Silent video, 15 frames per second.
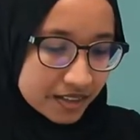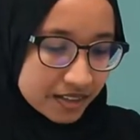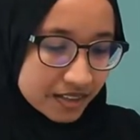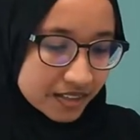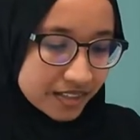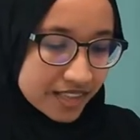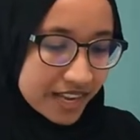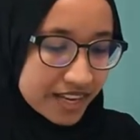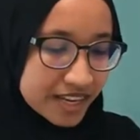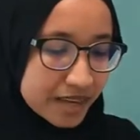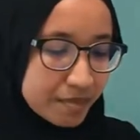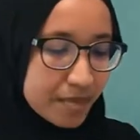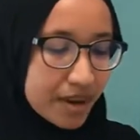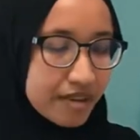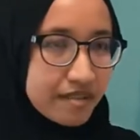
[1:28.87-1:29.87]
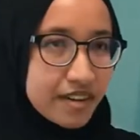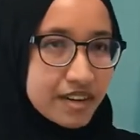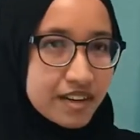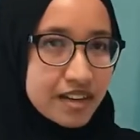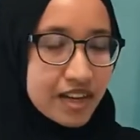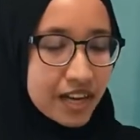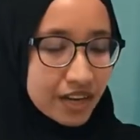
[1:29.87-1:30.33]
sender
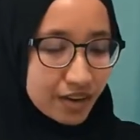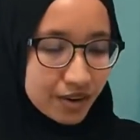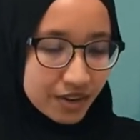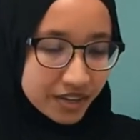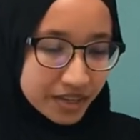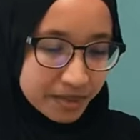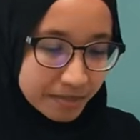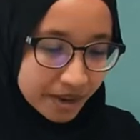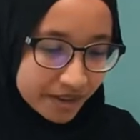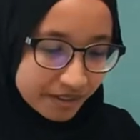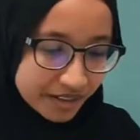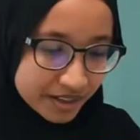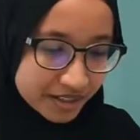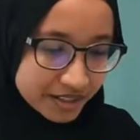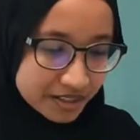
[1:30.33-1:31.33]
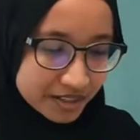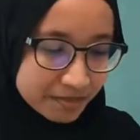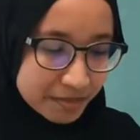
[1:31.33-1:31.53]
barrier, encoding barrier,